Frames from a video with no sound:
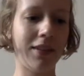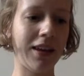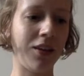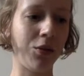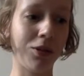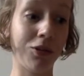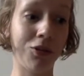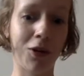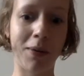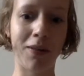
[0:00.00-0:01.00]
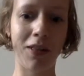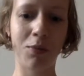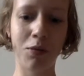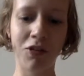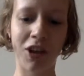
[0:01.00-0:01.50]
And also talk about these
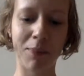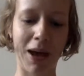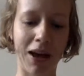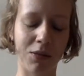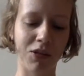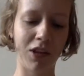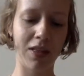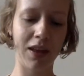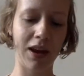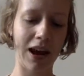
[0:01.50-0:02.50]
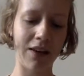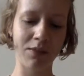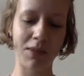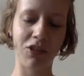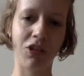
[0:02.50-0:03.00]
project bags, which I think I
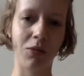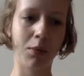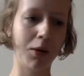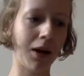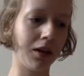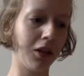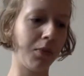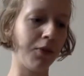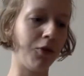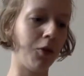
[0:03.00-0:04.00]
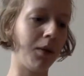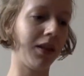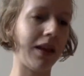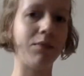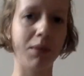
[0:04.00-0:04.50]
haven't mentioned on podcasts before
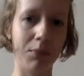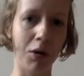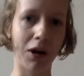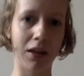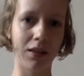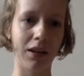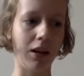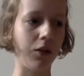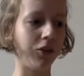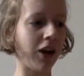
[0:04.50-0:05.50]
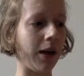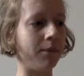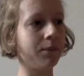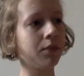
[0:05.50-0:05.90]
because I haven't been podcasting in a long time.